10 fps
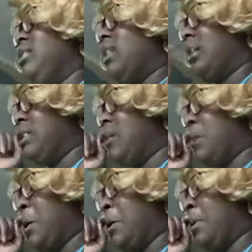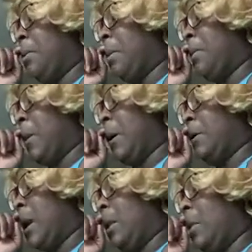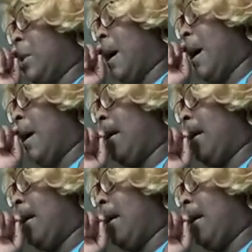Except I couldn't remember exactly why.